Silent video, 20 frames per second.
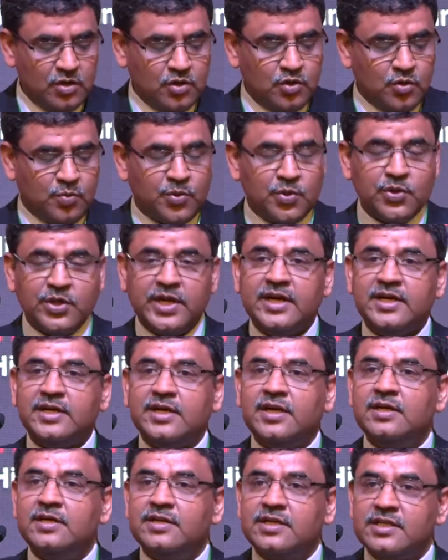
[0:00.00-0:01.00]
to protect
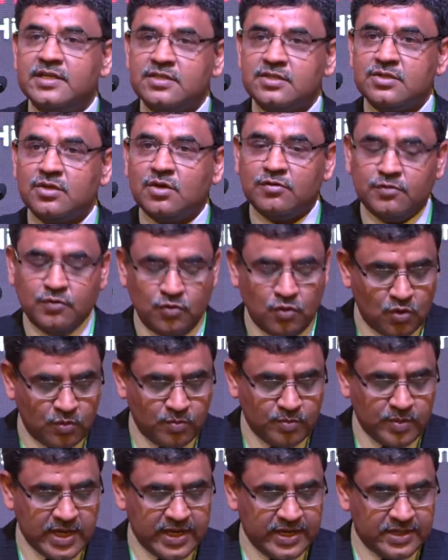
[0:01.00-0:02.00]
interest of
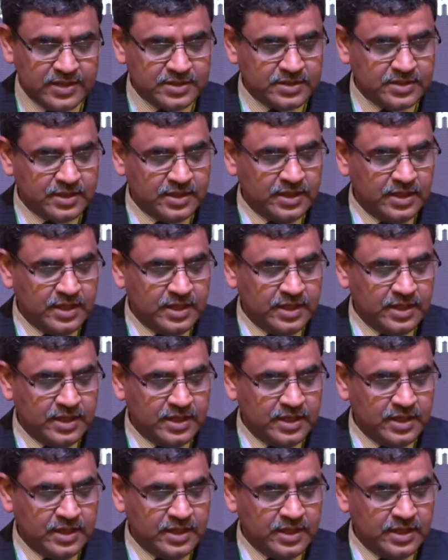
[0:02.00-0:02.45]
home buyers